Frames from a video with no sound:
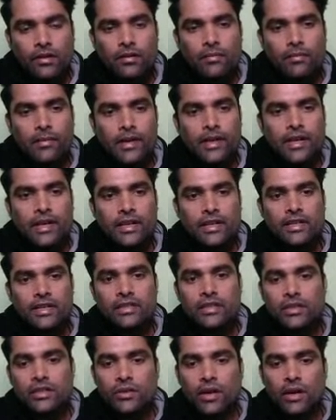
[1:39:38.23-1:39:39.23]
My dear,
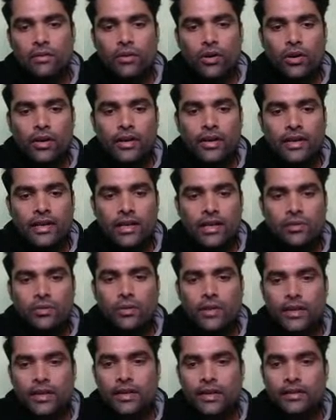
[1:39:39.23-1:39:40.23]
T3 you have already
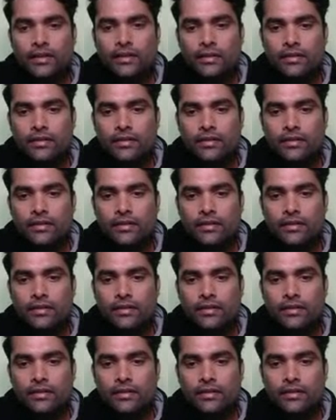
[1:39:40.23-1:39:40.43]
calculated.